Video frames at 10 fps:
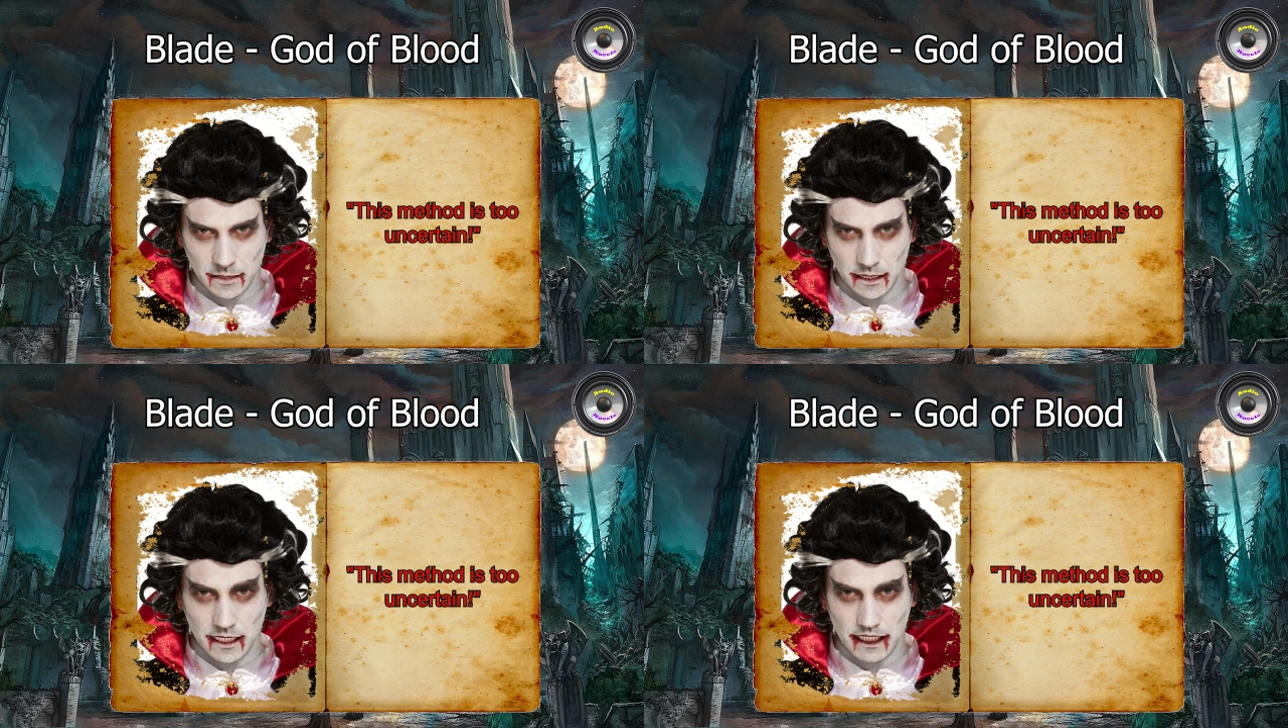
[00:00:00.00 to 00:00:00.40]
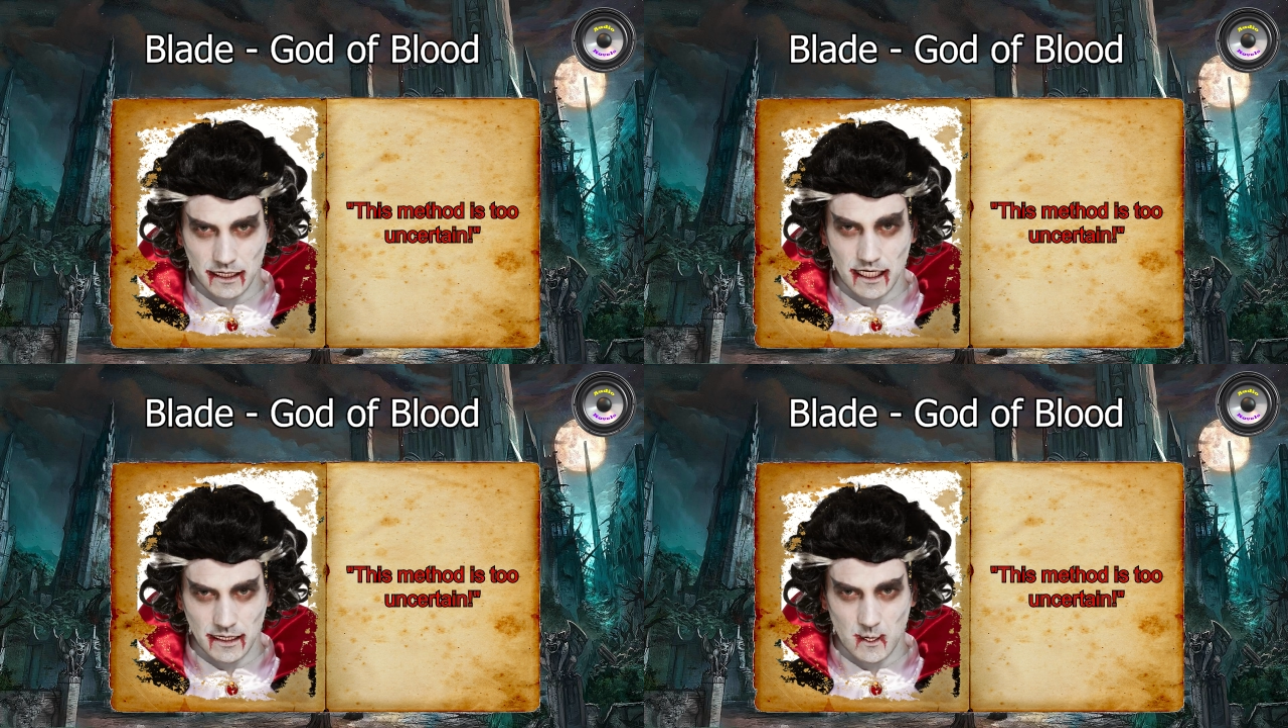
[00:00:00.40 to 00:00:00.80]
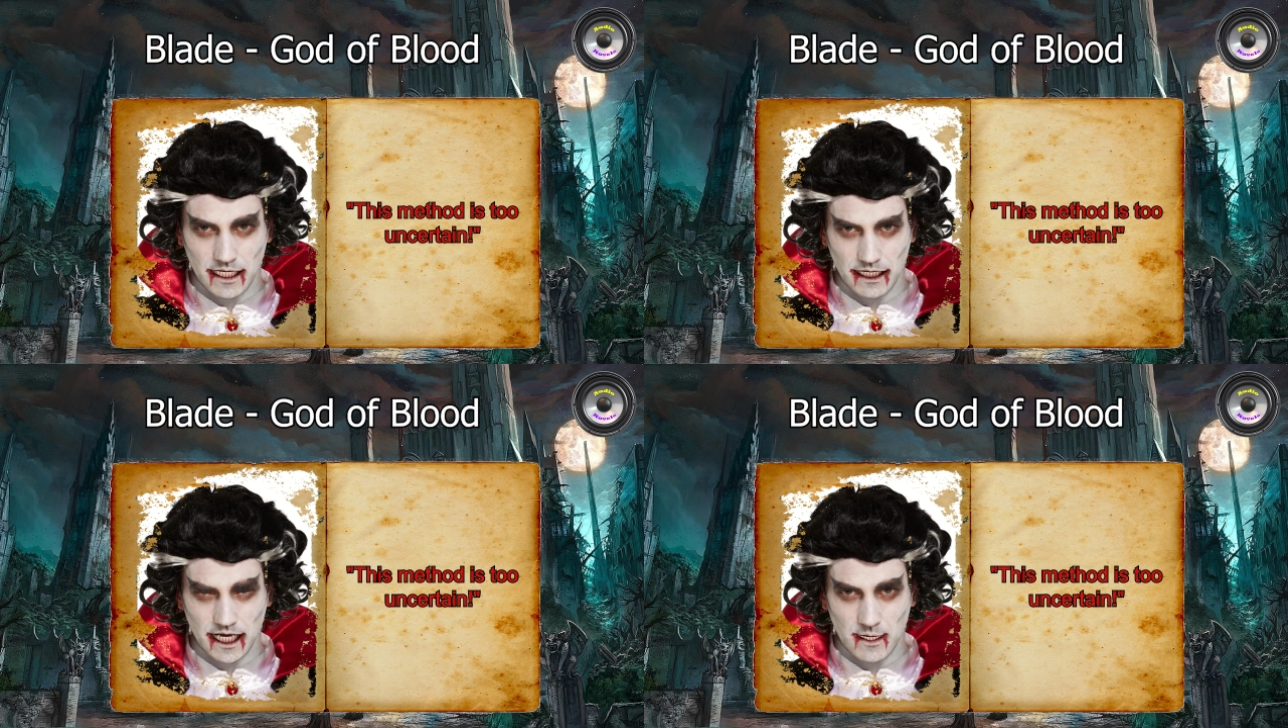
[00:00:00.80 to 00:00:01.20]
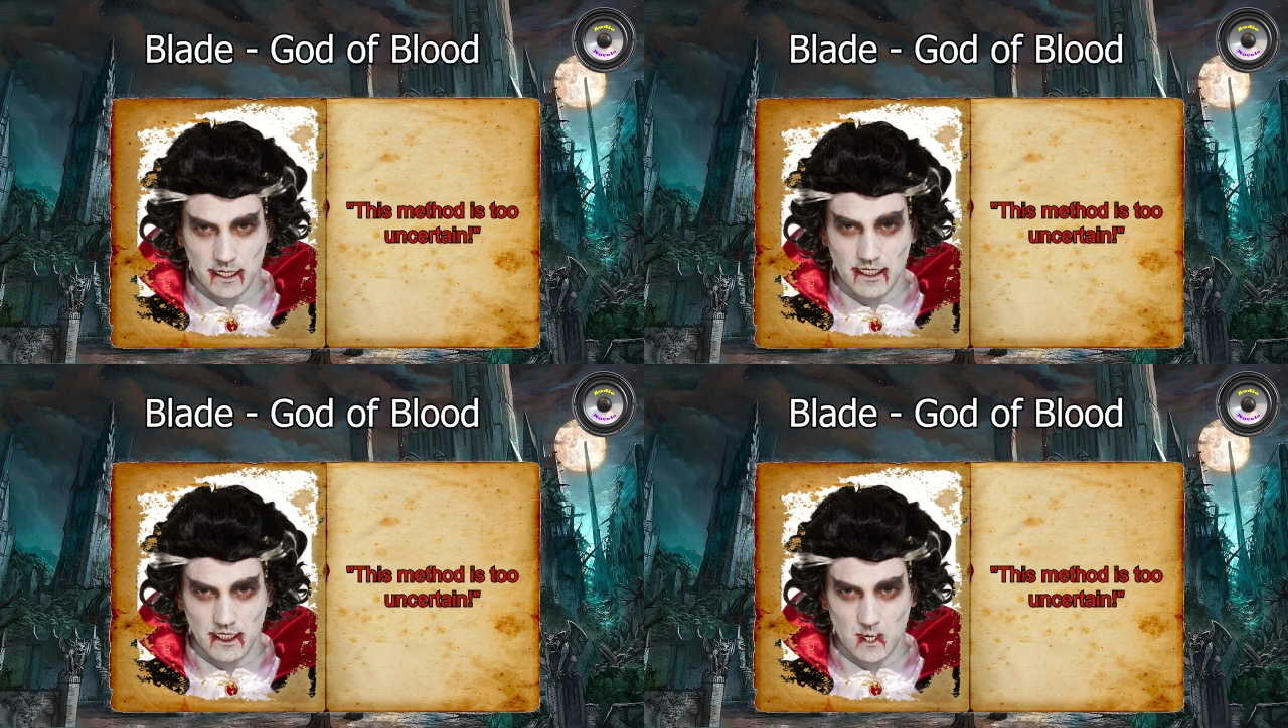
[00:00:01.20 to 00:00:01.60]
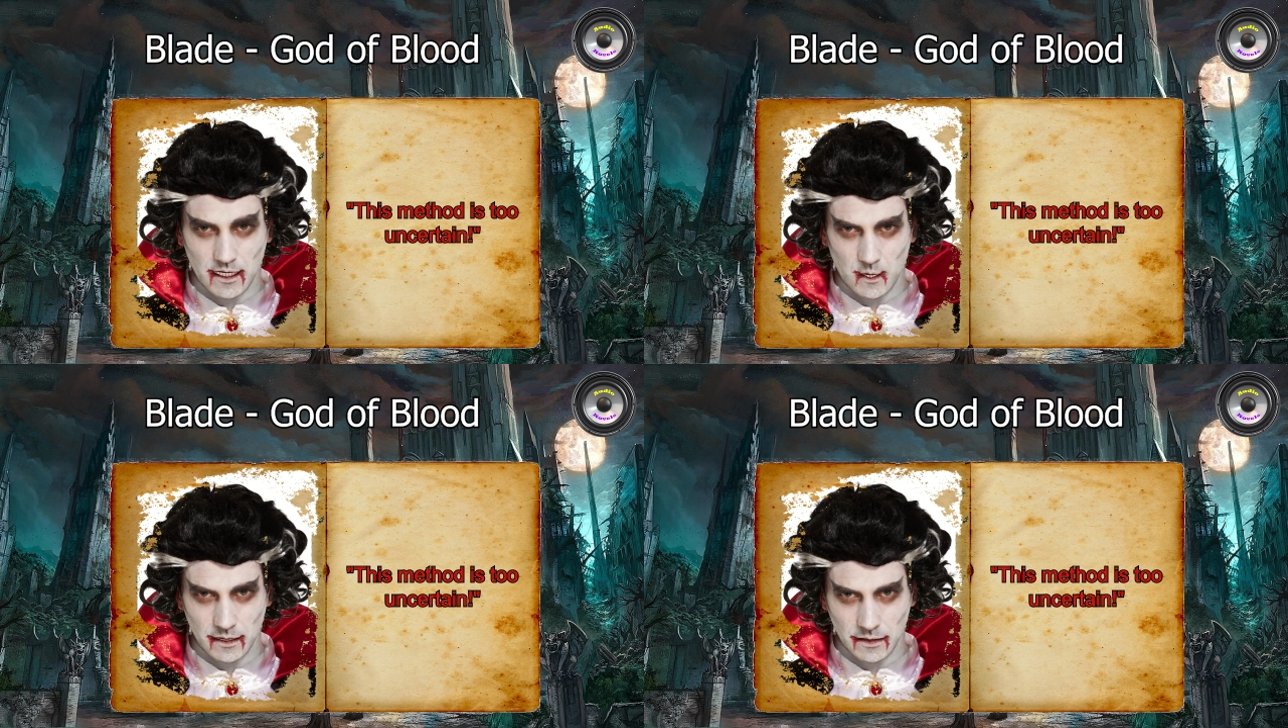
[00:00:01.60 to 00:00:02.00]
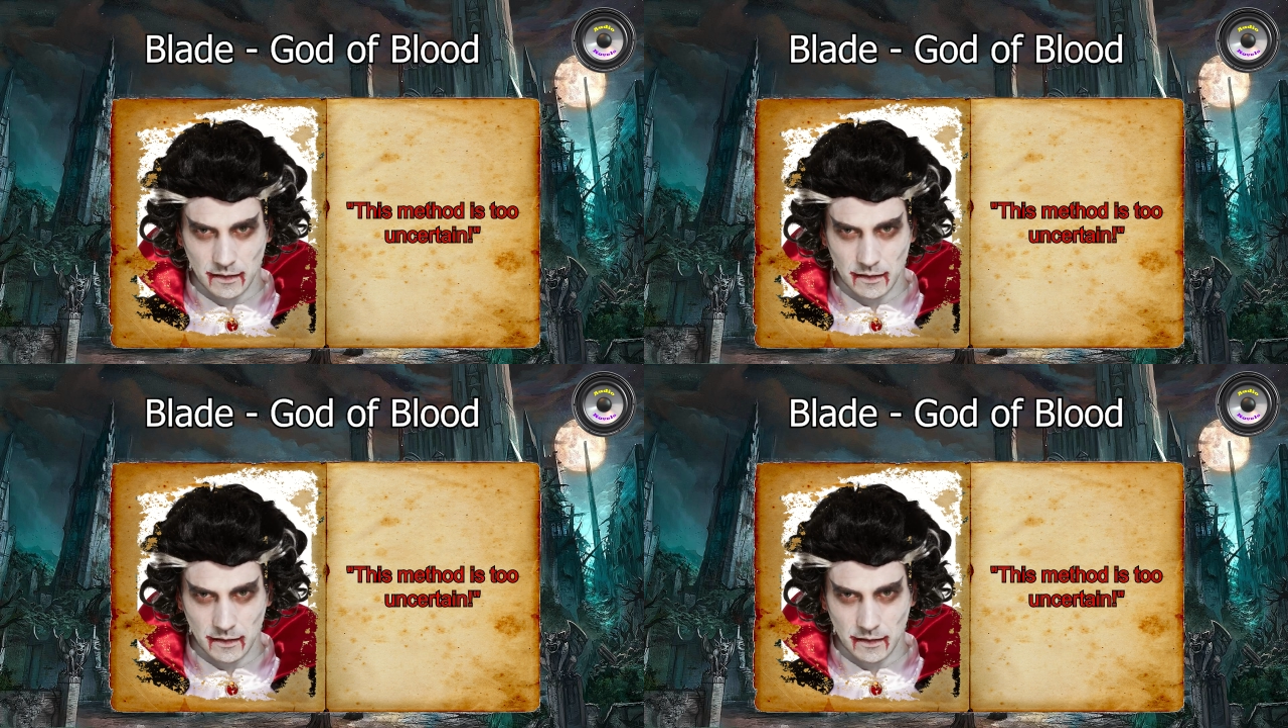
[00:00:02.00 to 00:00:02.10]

This method is too uncertain.